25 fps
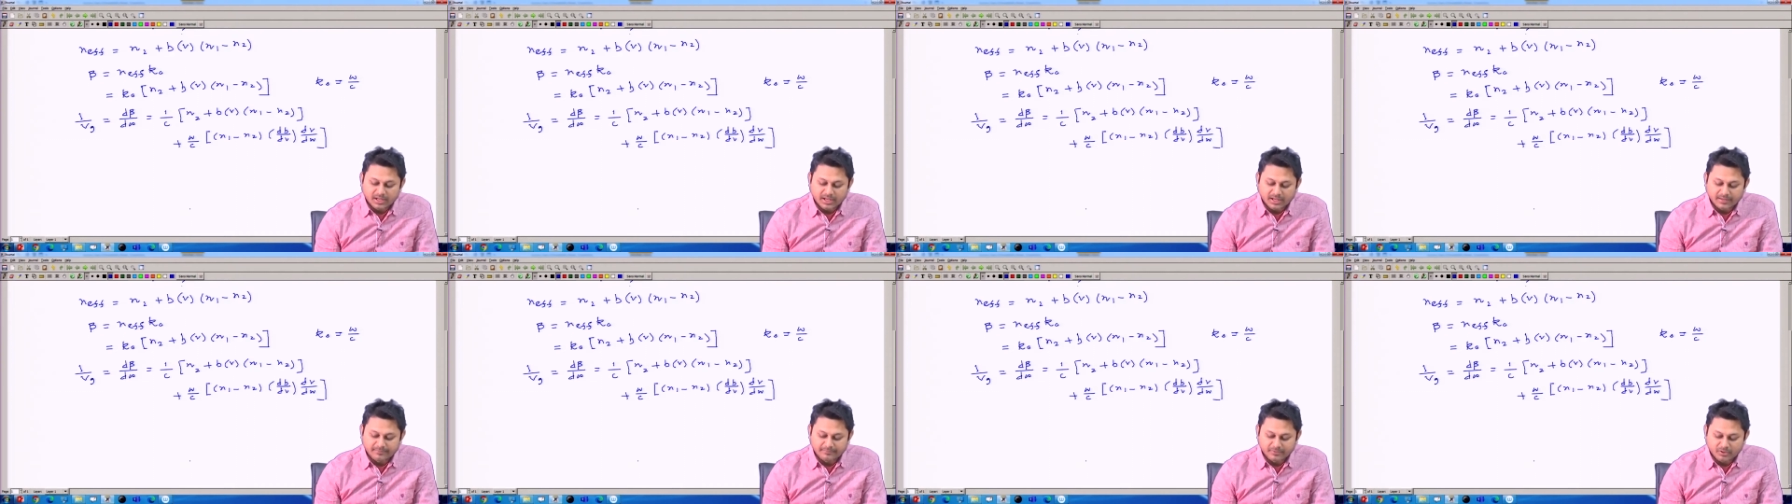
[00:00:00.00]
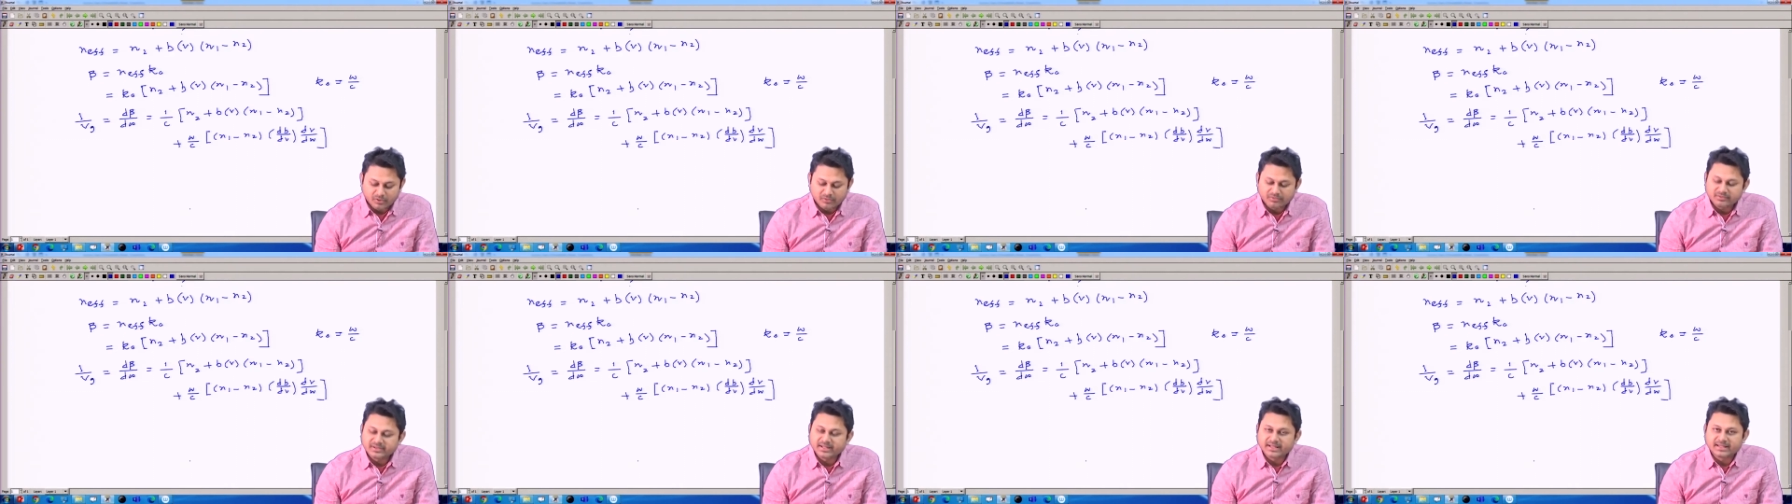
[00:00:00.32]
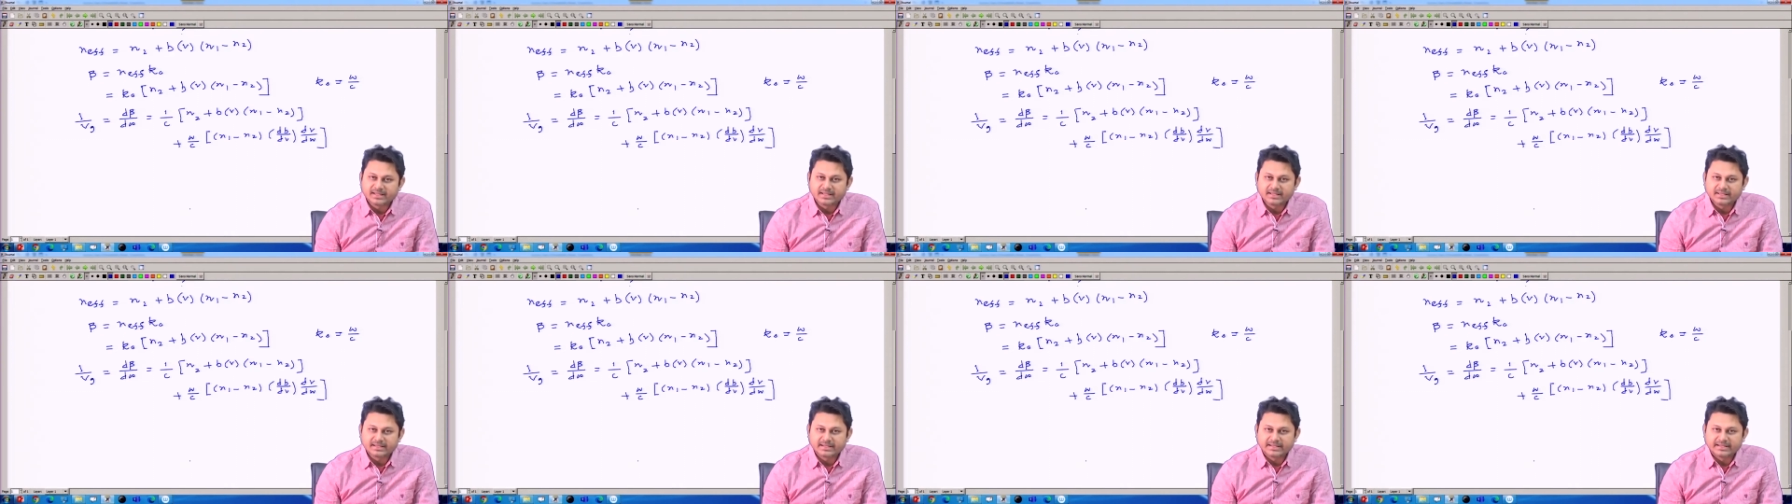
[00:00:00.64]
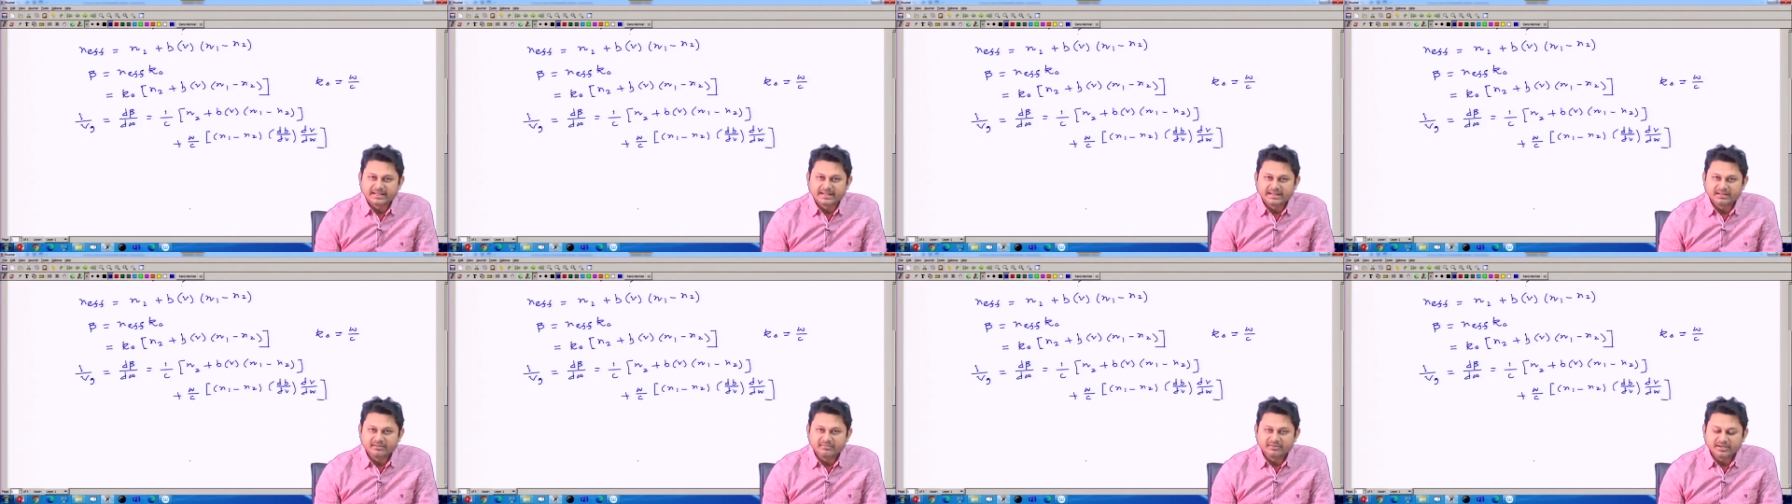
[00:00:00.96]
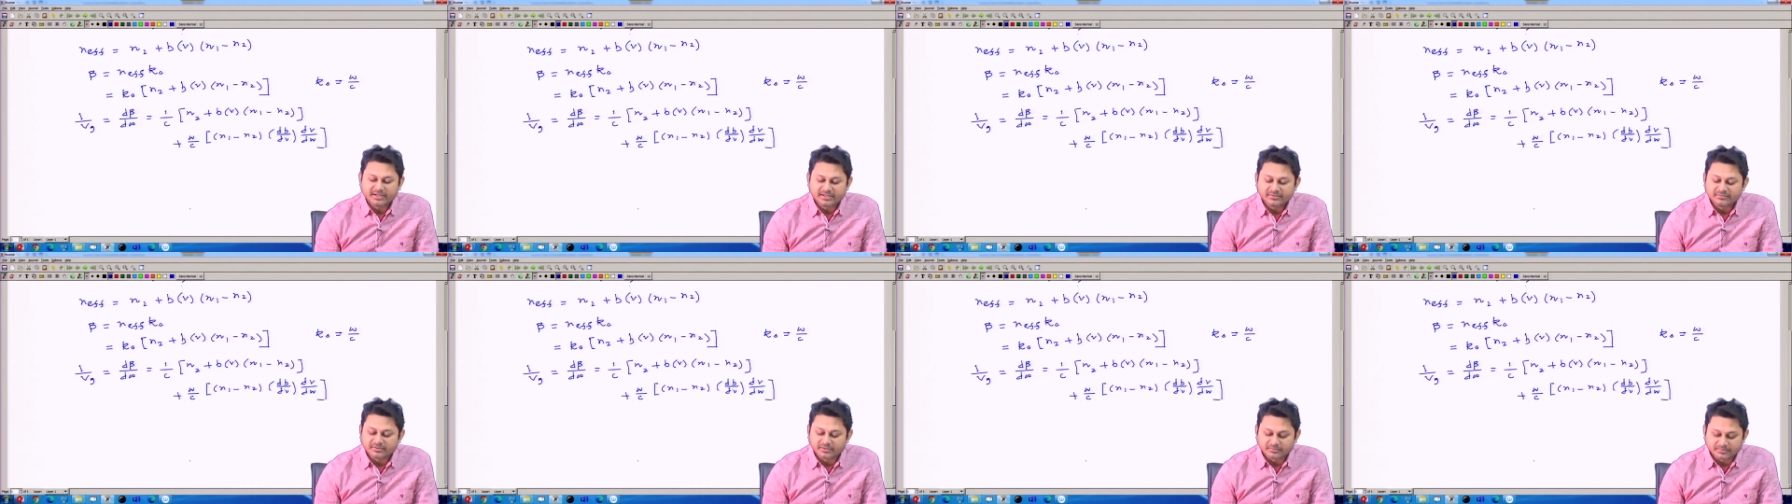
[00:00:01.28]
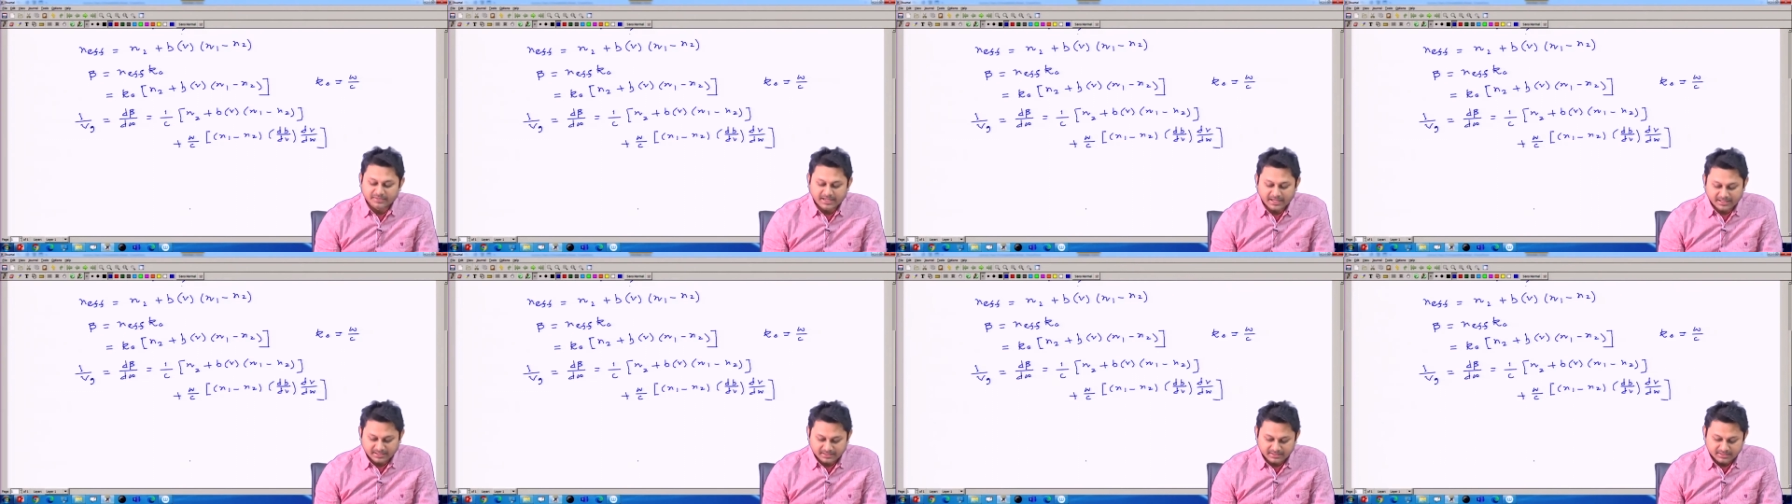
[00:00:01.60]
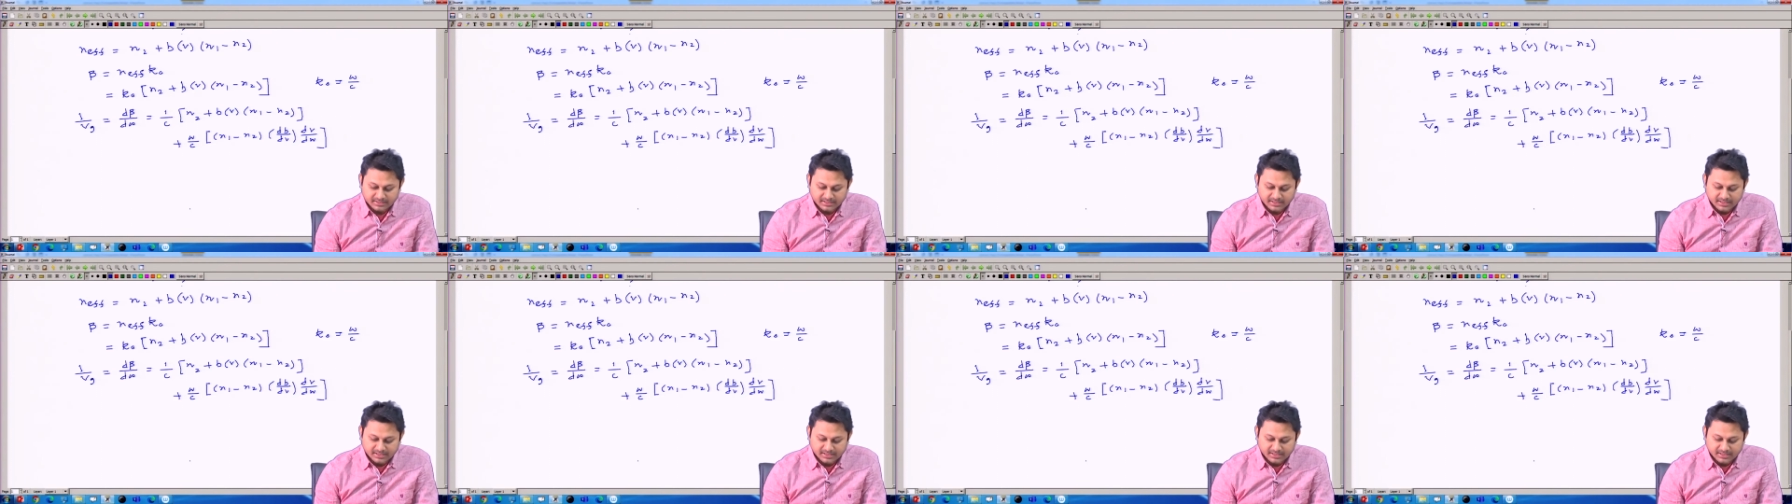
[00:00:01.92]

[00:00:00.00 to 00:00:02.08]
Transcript: I am not taking the derivative of that.